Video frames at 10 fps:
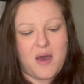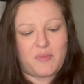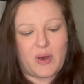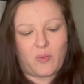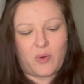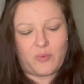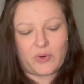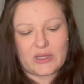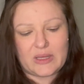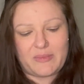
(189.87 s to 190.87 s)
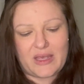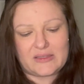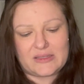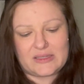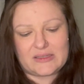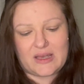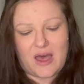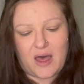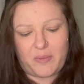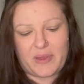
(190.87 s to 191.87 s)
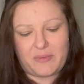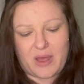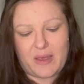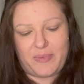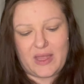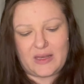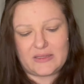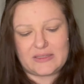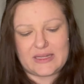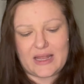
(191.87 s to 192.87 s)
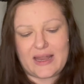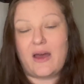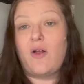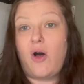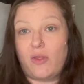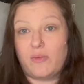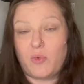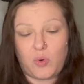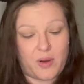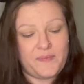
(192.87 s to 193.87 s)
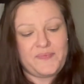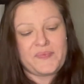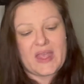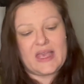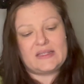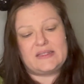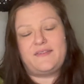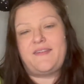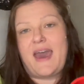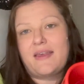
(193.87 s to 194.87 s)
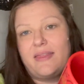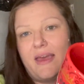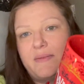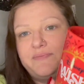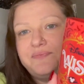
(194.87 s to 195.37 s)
But what really makes this cup, in my opinion, stand out all the more is the fact that